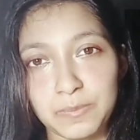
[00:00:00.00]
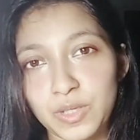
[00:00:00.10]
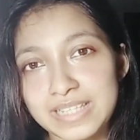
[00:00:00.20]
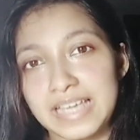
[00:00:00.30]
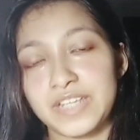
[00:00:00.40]
I'm
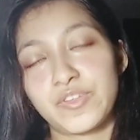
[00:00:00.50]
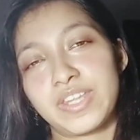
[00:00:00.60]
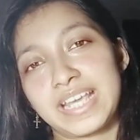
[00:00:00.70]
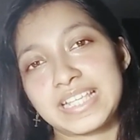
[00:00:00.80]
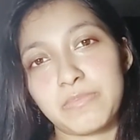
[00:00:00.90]
not excited for
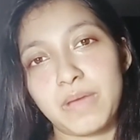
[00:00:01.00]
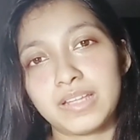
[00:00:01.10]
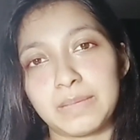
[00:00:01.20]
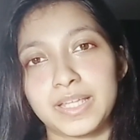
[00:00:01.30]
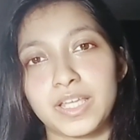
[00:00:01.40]
the next
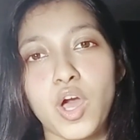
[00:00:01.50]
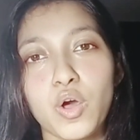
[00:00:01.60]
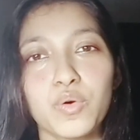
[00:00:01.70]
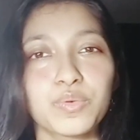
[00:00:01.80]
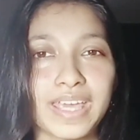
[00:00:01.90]
month. I'm like,
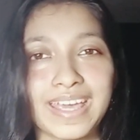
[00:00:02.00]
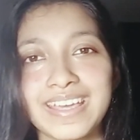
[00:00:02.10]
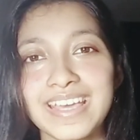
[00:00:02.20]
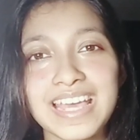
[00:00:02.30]
oh, okay,